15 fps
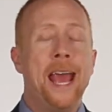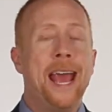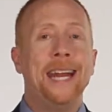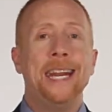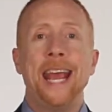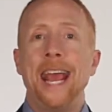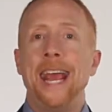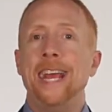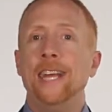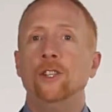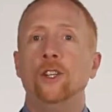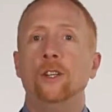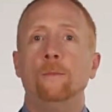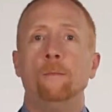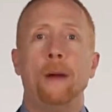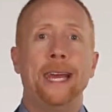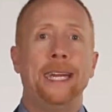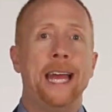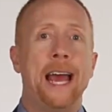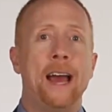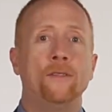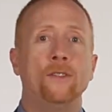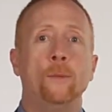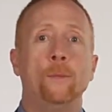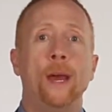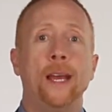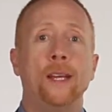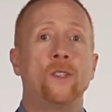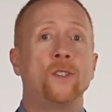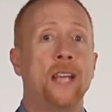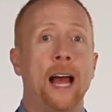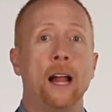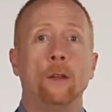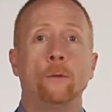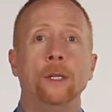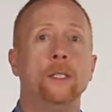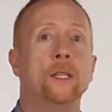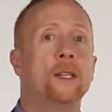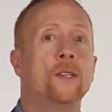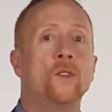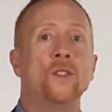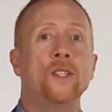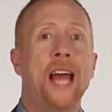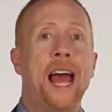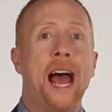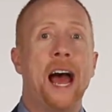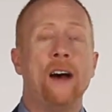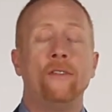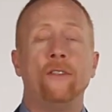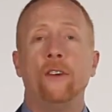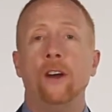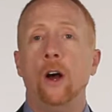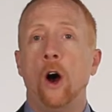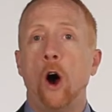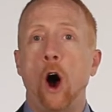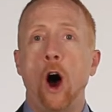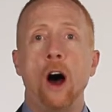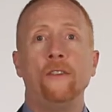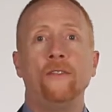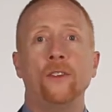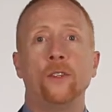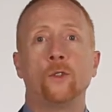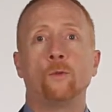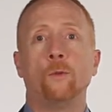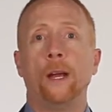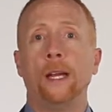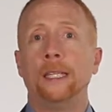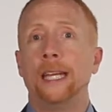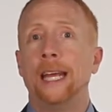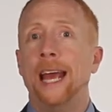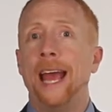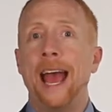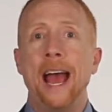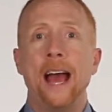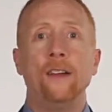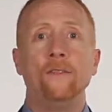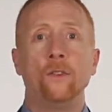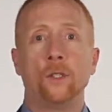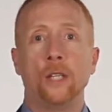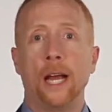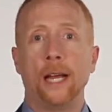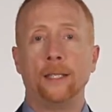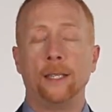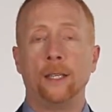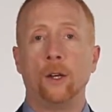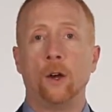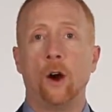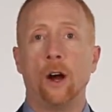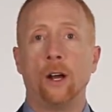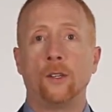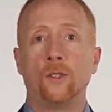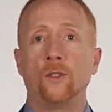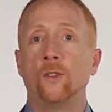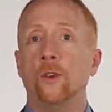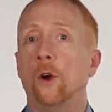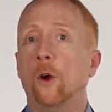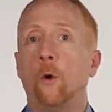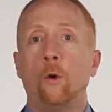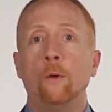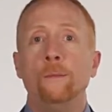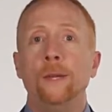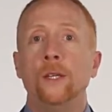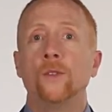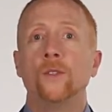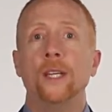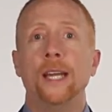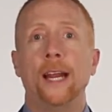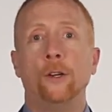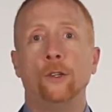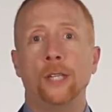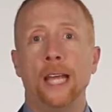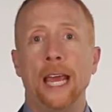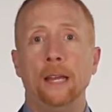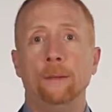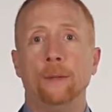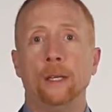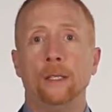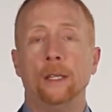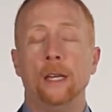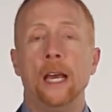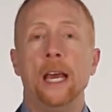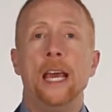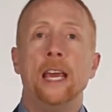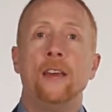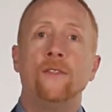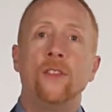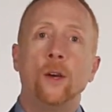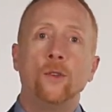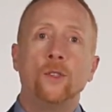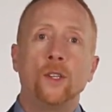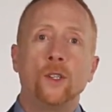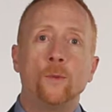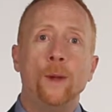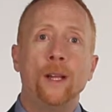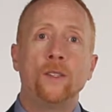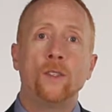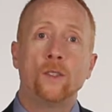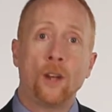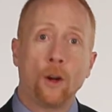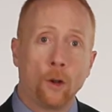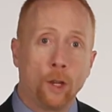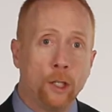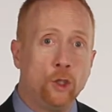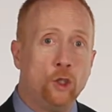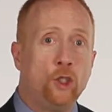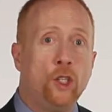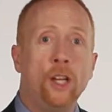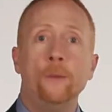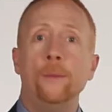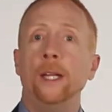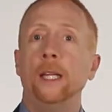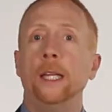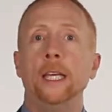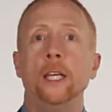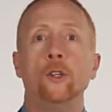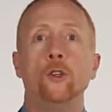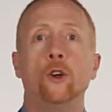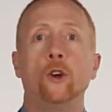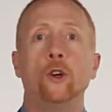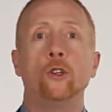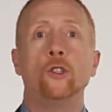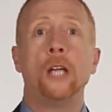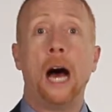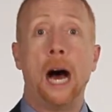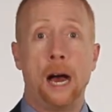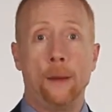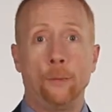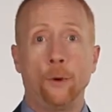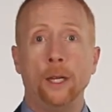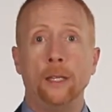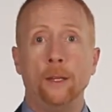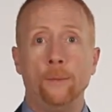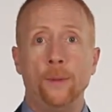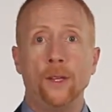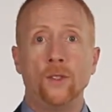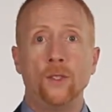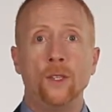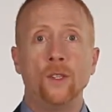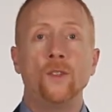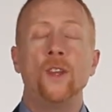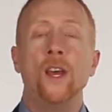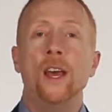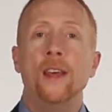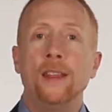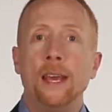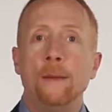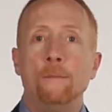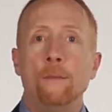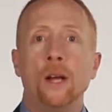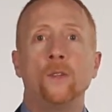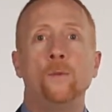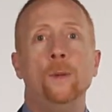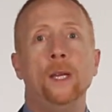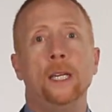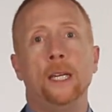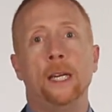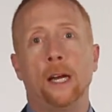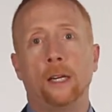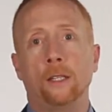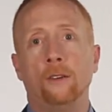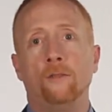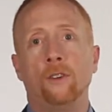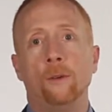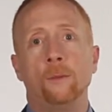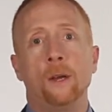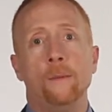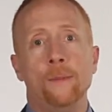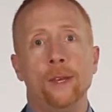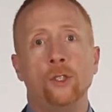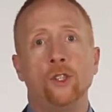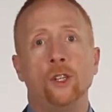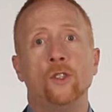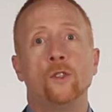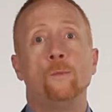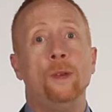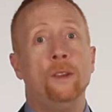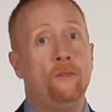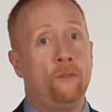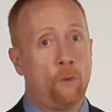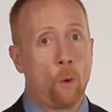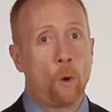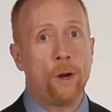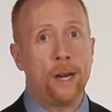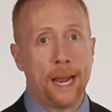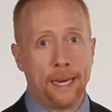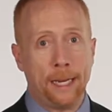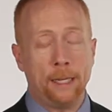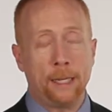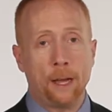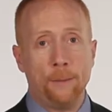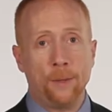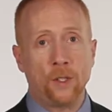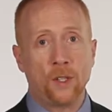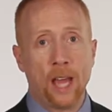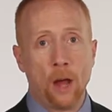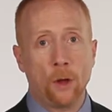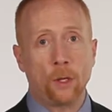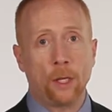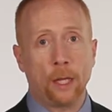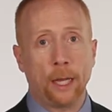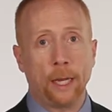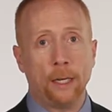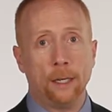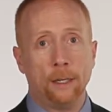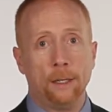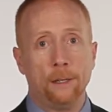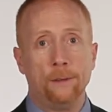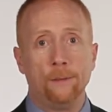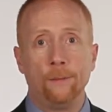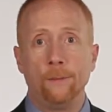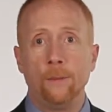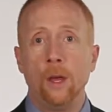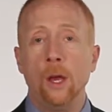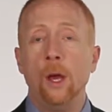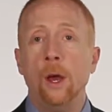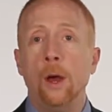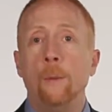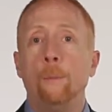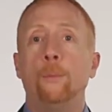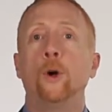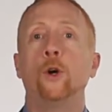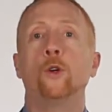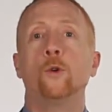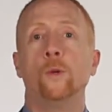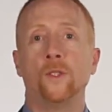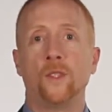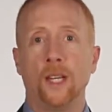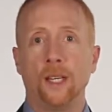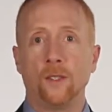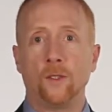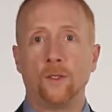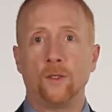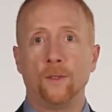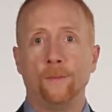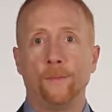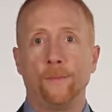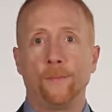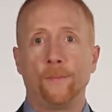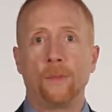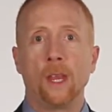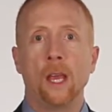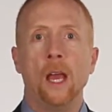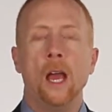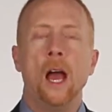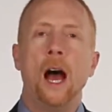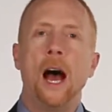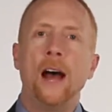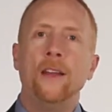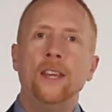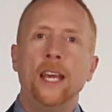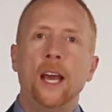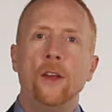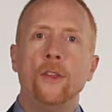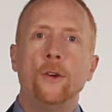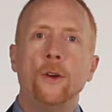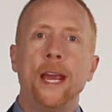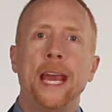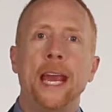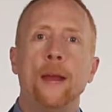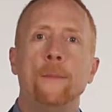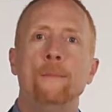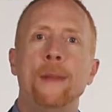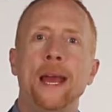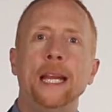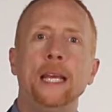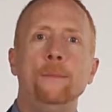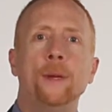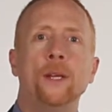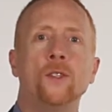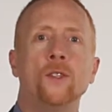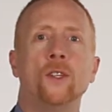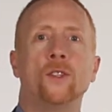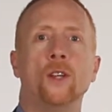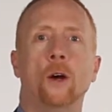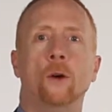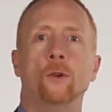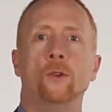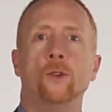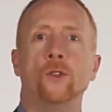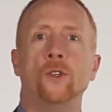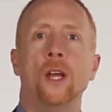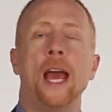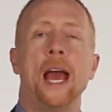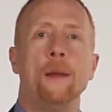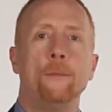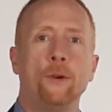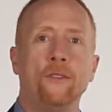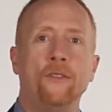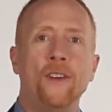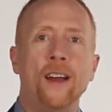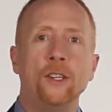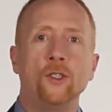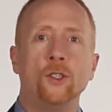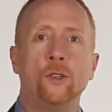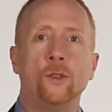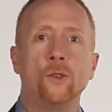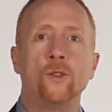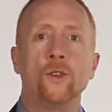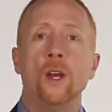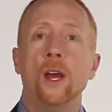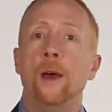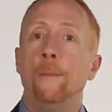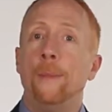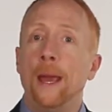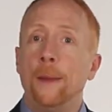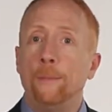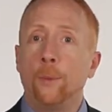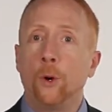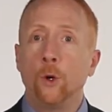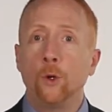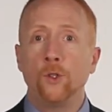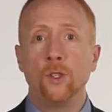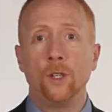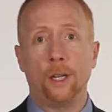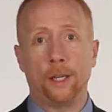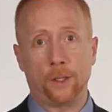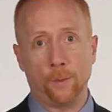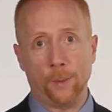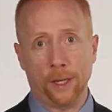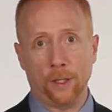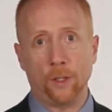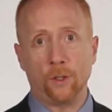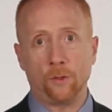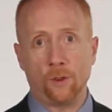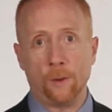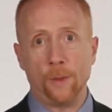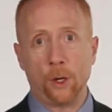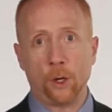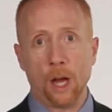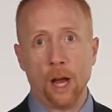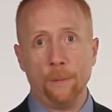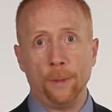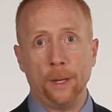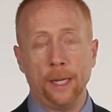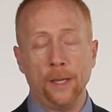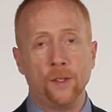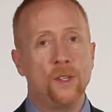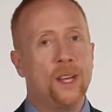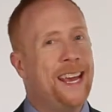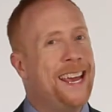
An agent might have to pay salary to the staff, office rent, advertising costs, or meals and entertainment. If those expenses are legitimately incurred to operate the business, they must be deducted from commissions before net income is calculated. Perquisites. On the other hand, many business owners and professionals pay personal expenses from their companies.